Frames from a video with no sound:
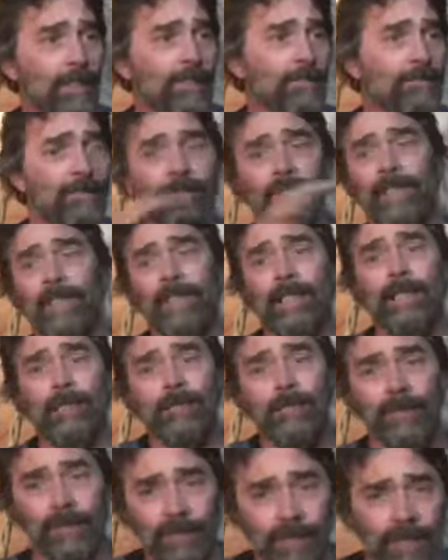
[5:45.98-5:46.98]
for a
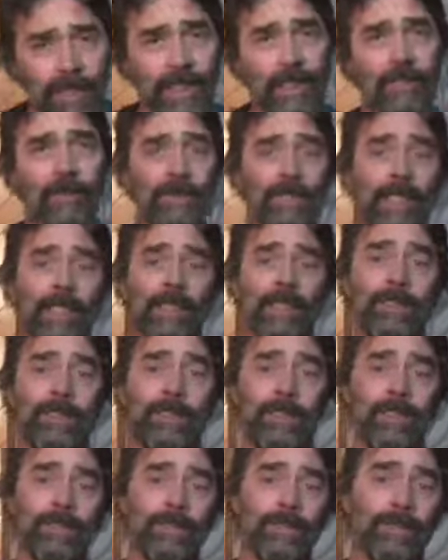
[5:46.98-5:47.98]
thousand
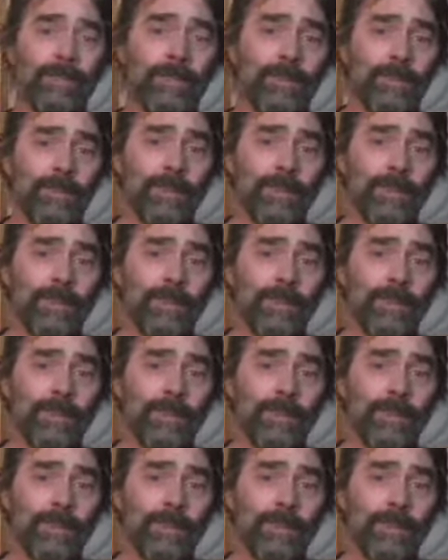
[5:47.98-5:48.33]
generations.